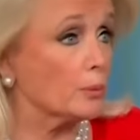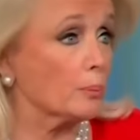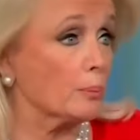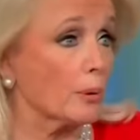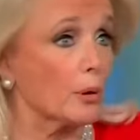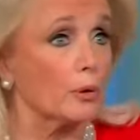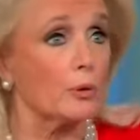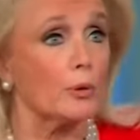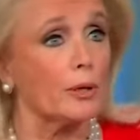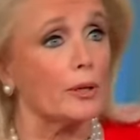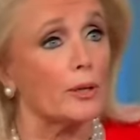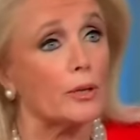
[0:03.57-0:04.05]
It was
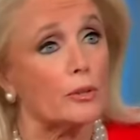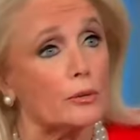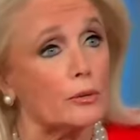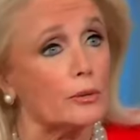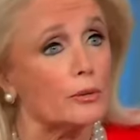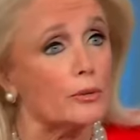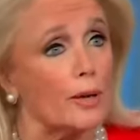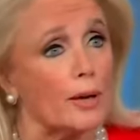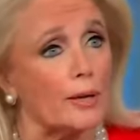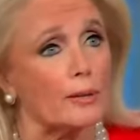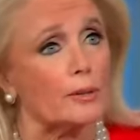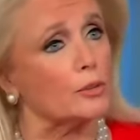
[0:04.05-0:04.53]
broken
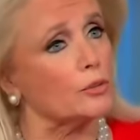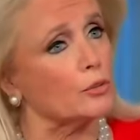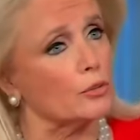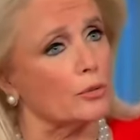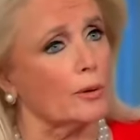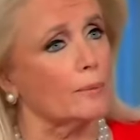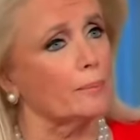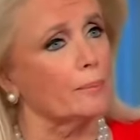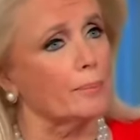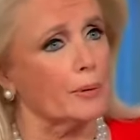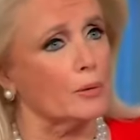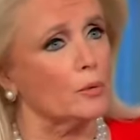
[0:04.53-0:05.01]
under Donald
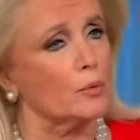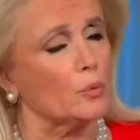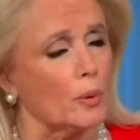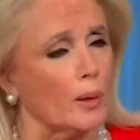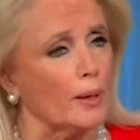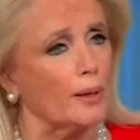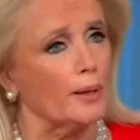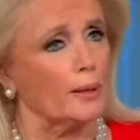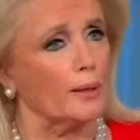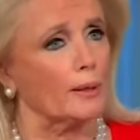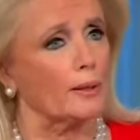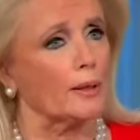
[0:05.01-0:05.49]
Trump as
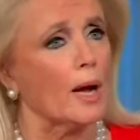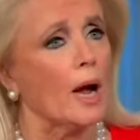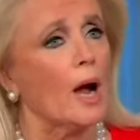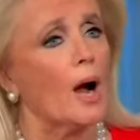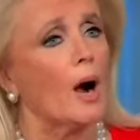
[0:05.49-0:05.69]
well.